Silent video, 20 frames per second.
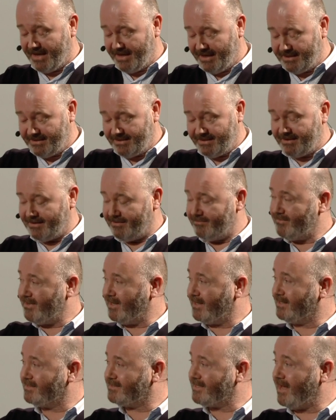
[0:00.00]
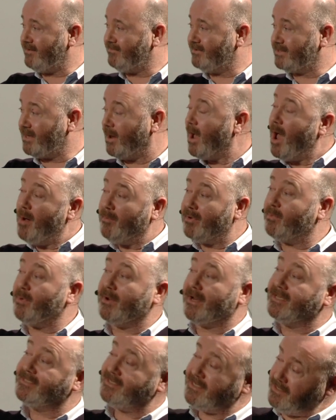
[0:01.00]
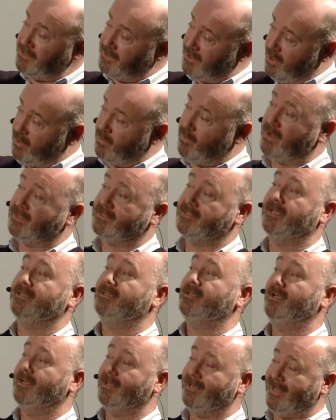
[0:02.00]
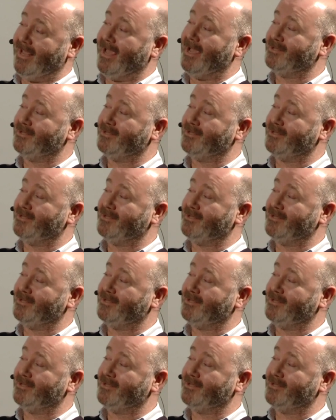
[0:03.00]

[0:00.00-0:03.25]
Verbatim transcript: they eat the the cassava. but what I didn't know was that the the